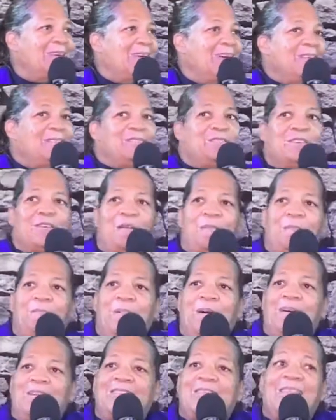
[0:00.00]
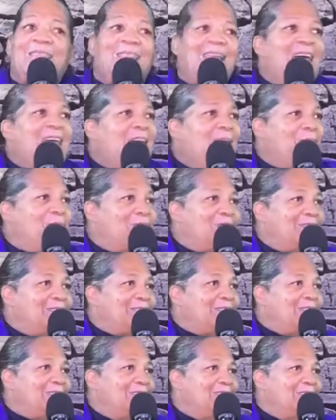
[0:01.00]
So, but the
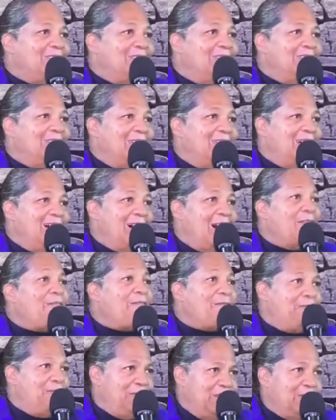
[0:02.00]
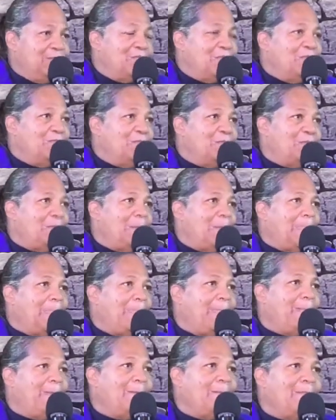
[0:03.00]
labors are few.
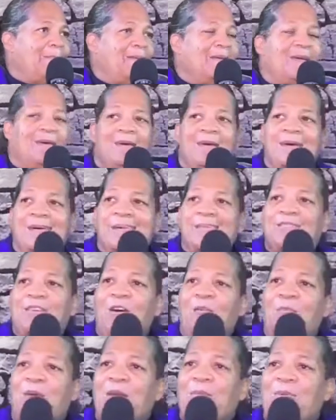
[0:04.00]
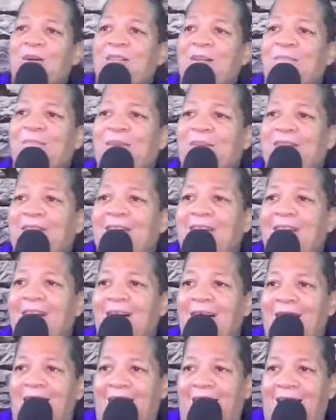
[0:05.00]
So we want to be
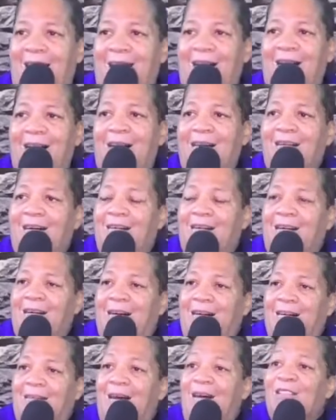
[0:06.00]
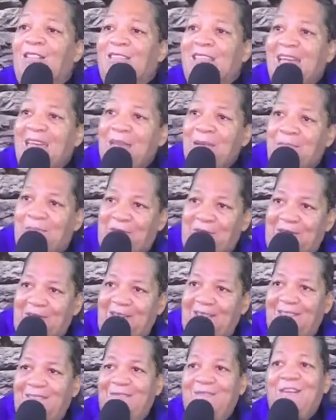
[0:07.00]
a, a, a, a laborer
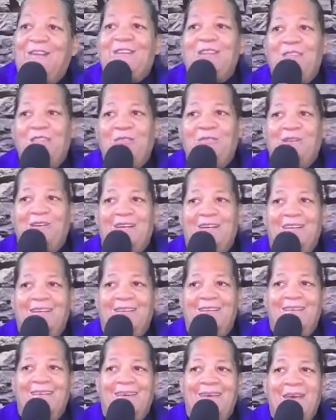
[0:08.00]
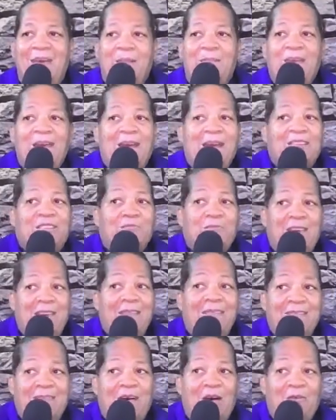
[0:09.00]
for the Lord. Because we
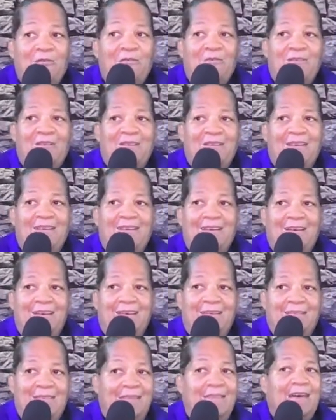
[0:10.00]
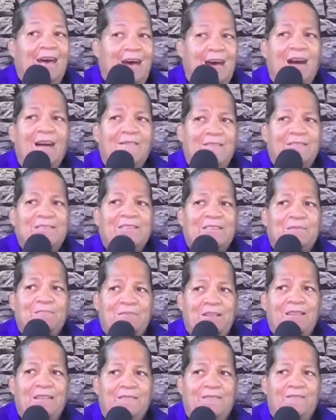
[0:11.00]
know that the harvest is
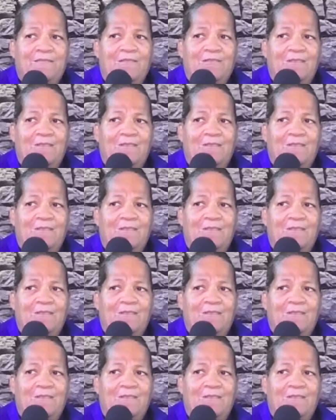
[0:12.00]
plentiful.